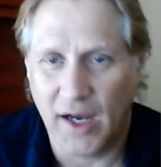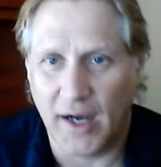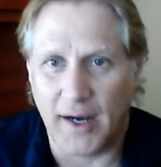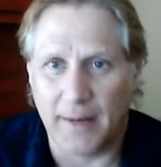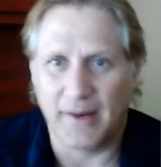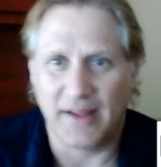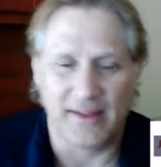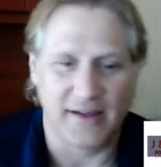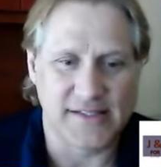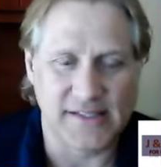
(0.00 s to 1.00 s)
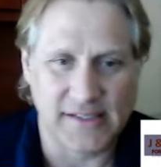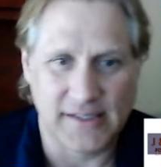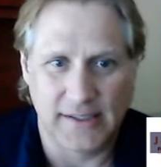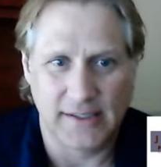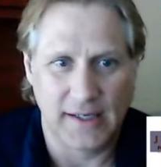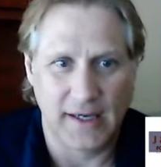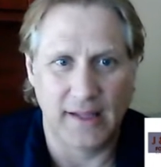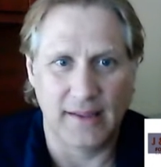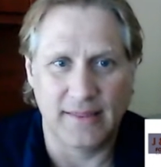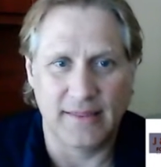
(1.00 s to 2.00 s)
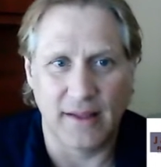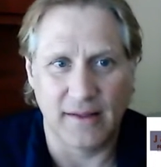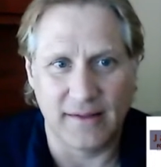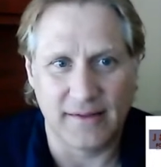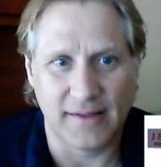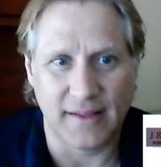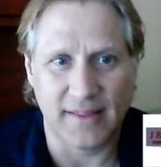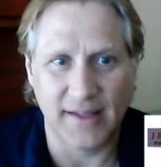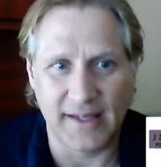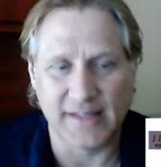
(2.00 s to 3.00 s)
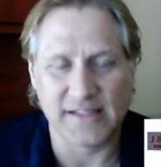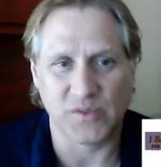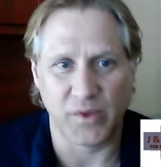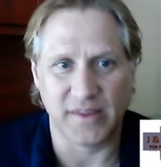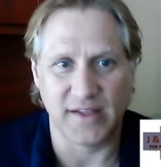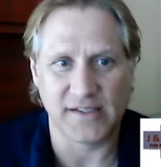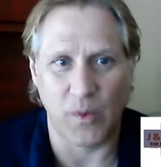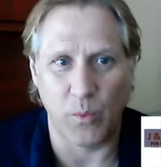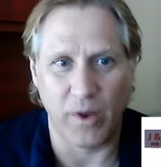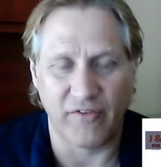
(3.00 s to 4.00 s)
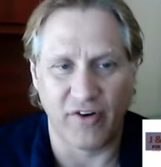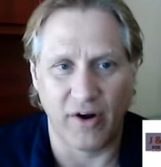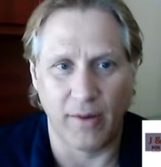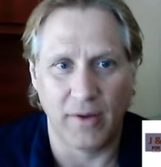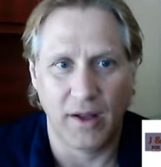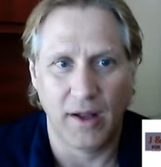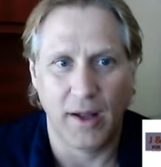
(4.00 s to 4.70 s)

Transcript: I think it's the thing is with this, I went from